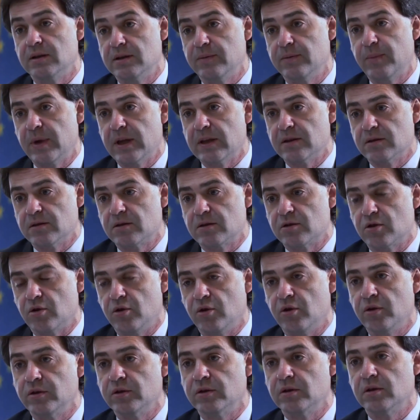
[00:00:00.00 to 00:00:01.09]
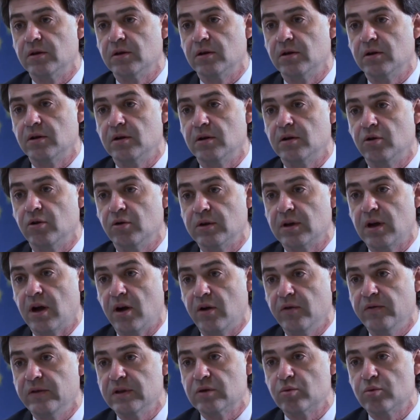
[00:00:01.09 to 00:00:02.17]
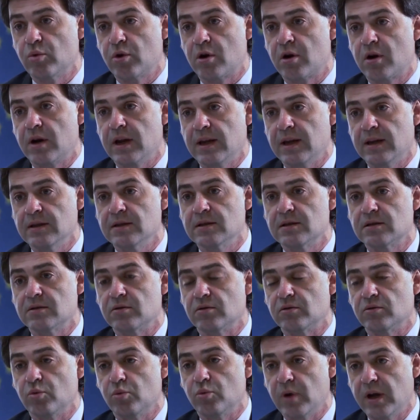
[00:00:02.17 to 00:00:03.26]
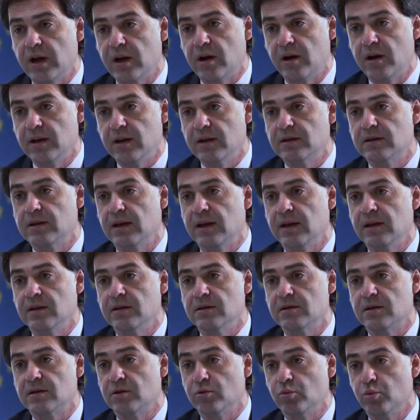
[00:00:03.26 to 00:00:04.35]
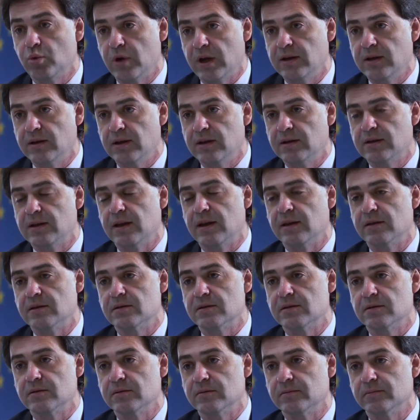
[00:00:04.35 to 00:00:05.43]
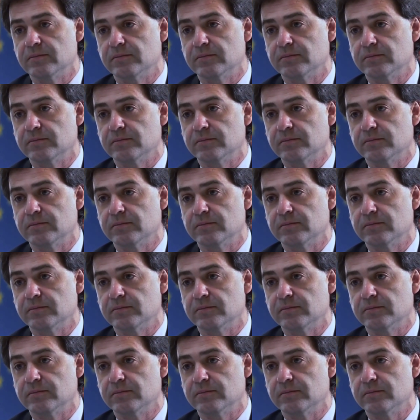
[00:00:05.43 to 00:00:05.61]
depends on how this war ends, on where it ends, and when it ends.